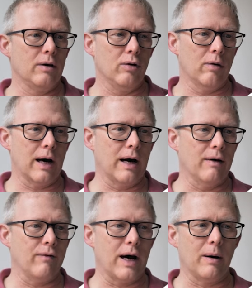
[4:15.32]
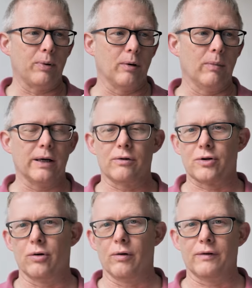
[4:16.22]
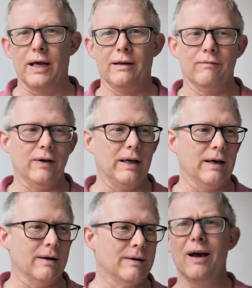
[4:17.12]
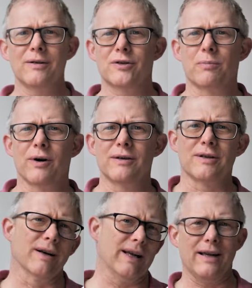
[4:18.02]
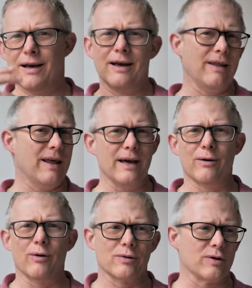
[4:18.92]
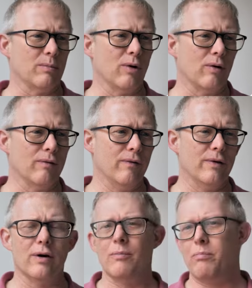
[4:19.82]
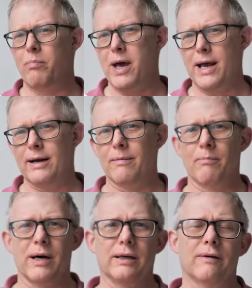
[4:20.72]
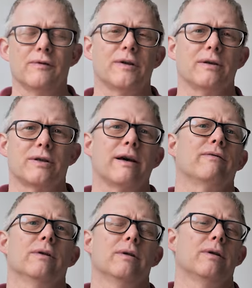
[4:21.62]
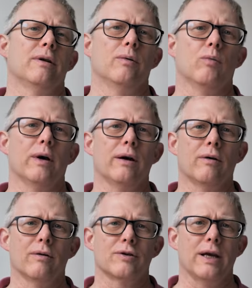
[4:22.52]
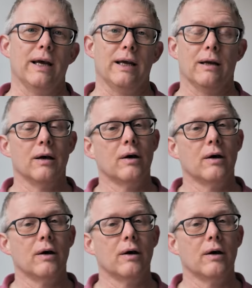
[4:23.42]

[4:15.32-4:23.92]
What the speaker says: you have Apple, Microsoft, Nvidia, and surprisingly, they are some of the big Magnificent Seven that we are seeing